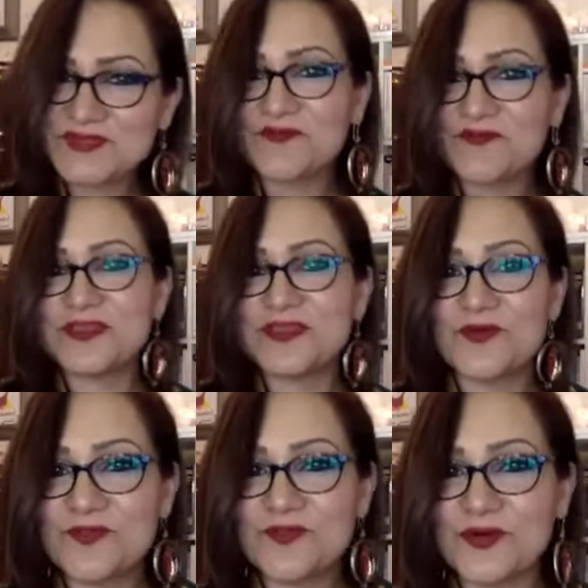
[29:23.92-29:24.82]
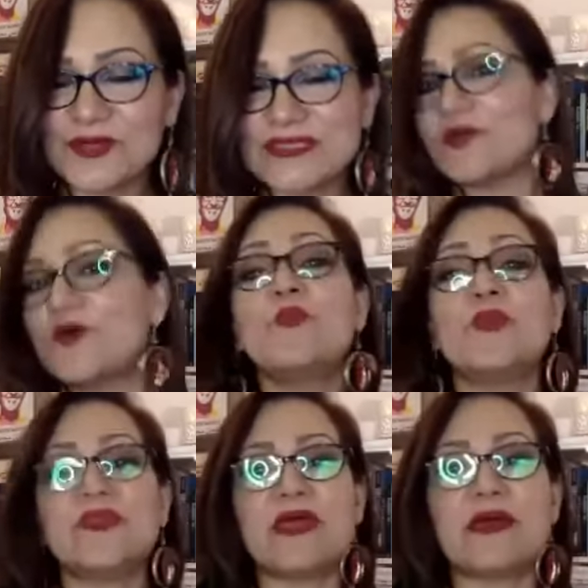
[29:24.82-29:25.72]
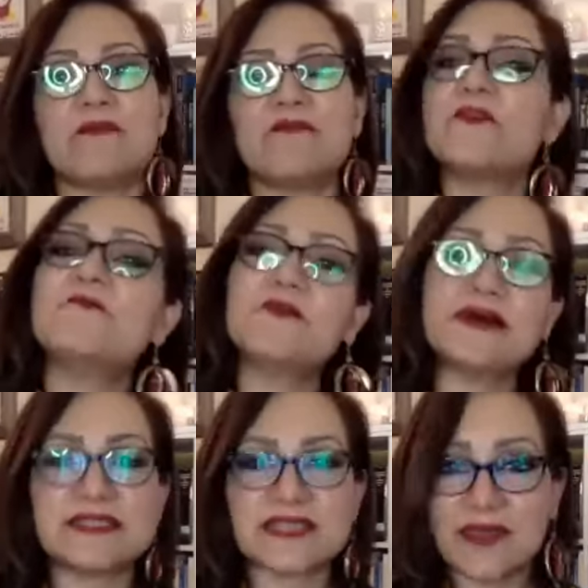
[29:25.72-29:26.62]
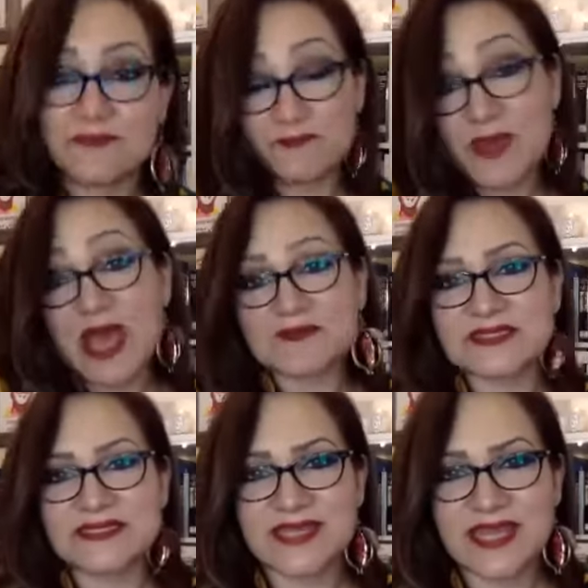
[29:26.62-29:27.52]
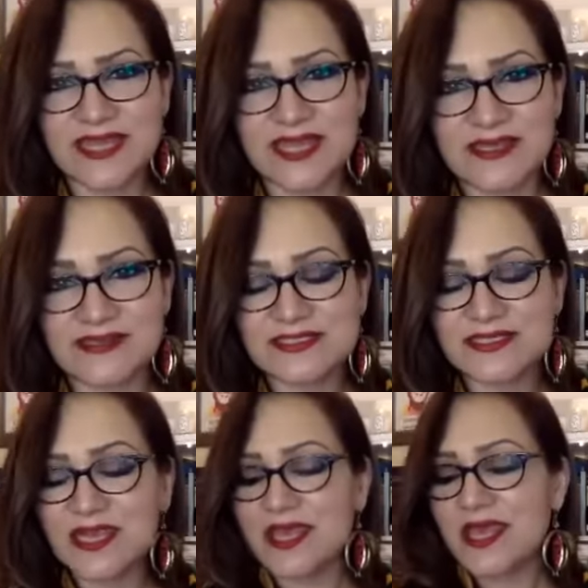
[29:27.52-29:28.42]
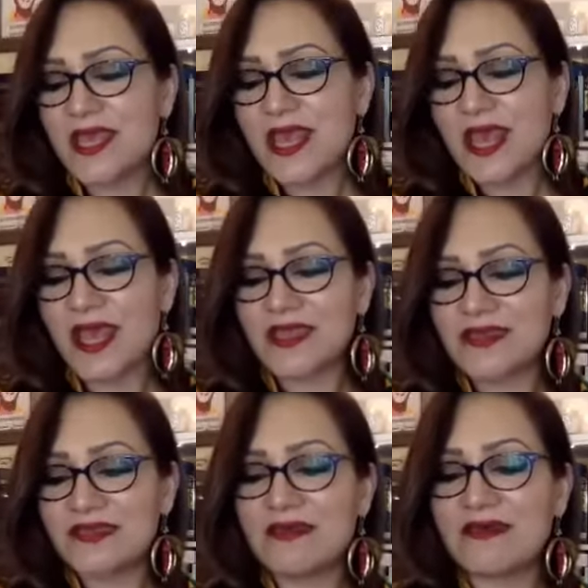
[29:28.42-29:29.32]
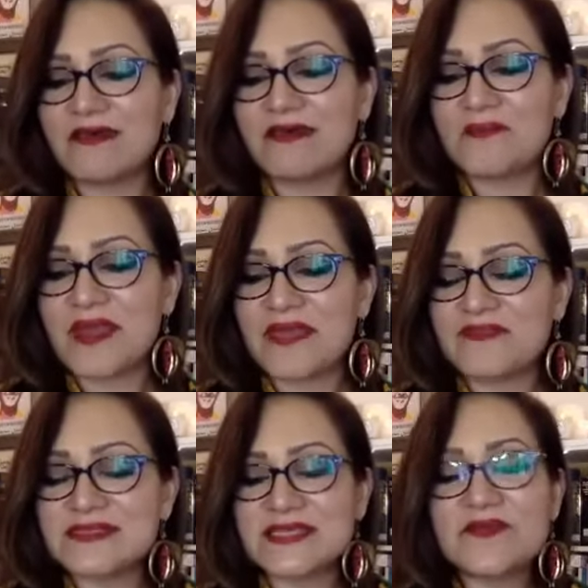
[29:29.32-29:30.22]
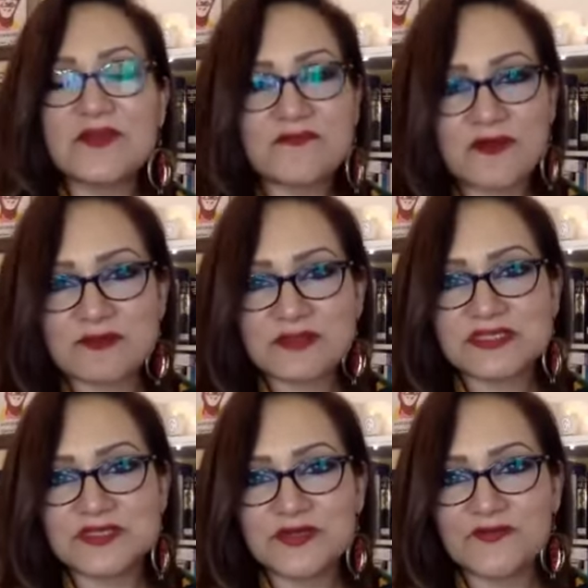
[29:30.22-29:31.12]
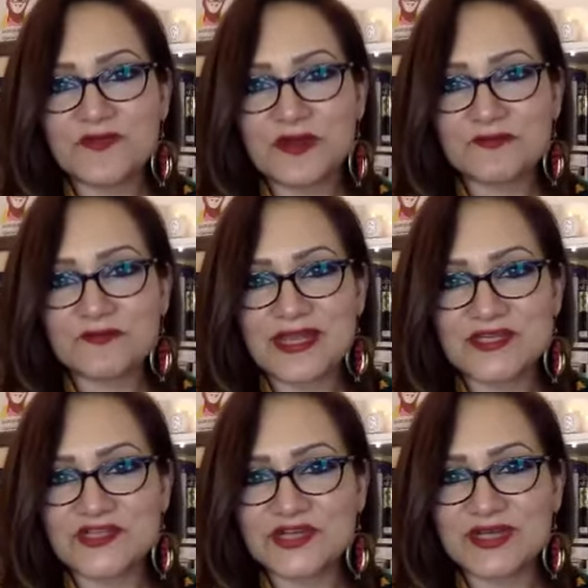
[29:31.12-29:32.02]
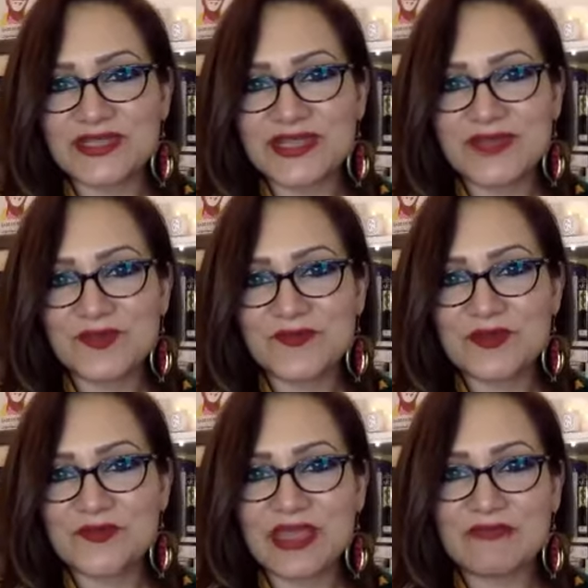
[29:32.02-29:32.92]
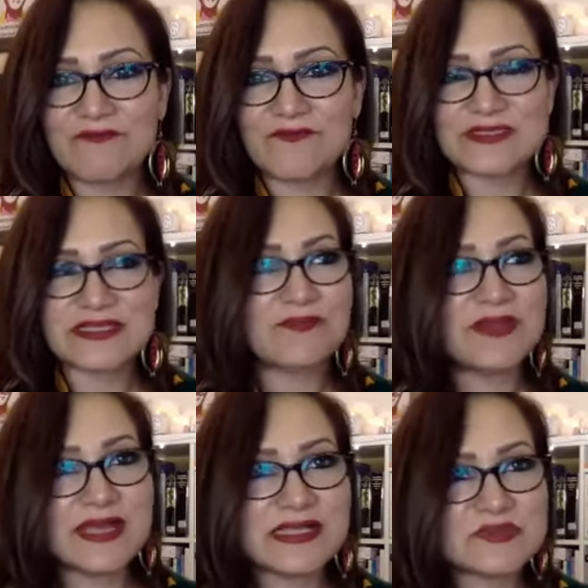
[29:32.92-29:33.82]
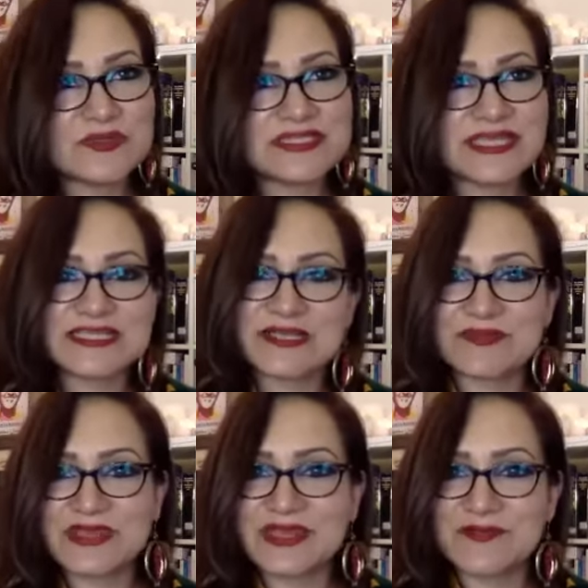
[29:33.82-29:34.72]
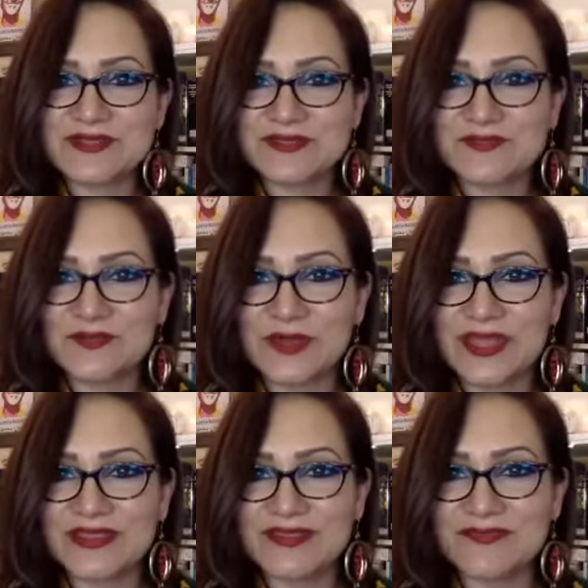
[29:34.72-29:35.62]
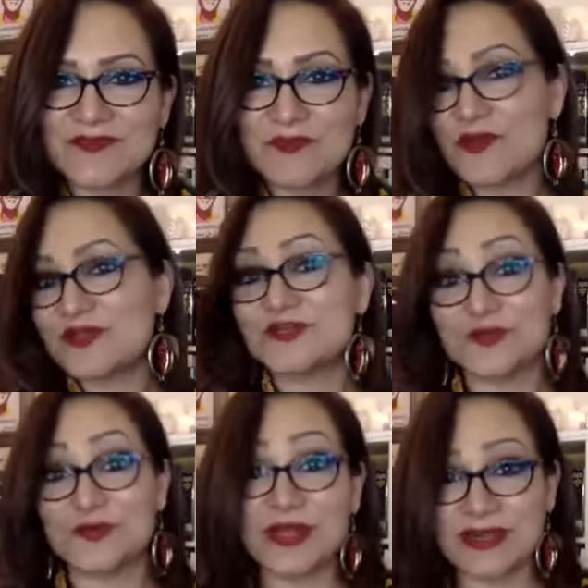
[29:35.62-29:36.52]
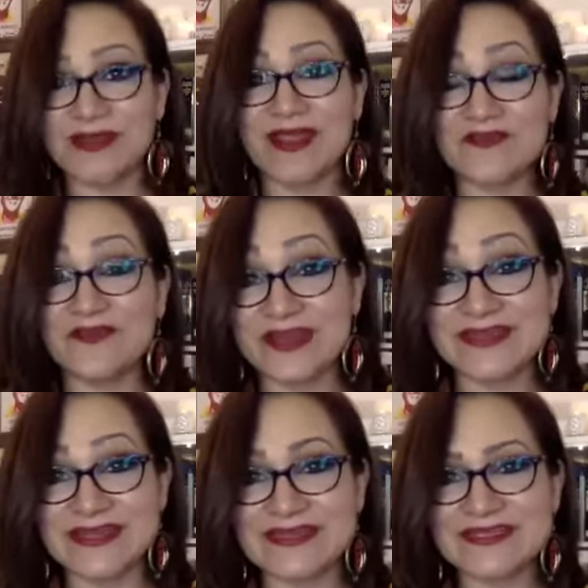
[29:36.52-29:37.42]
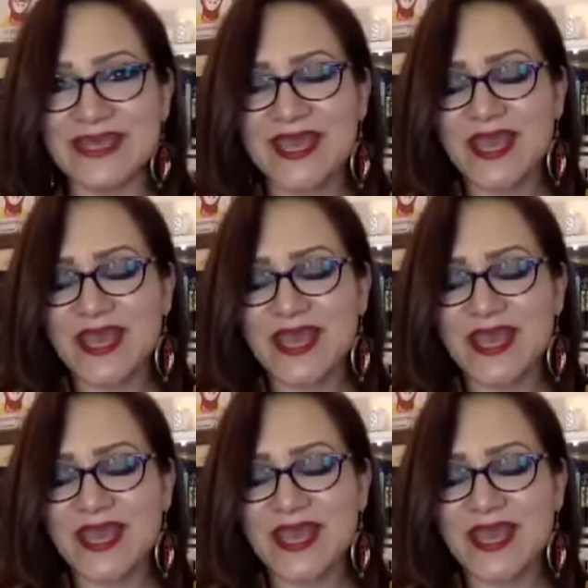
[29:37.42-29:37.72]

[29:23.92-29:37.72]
off their old books and open them for the first time, perhaps in decades. And they said, we found this newfound pleasure. And then we were looking, somebody else would say something about a book and we wanted to go and read it.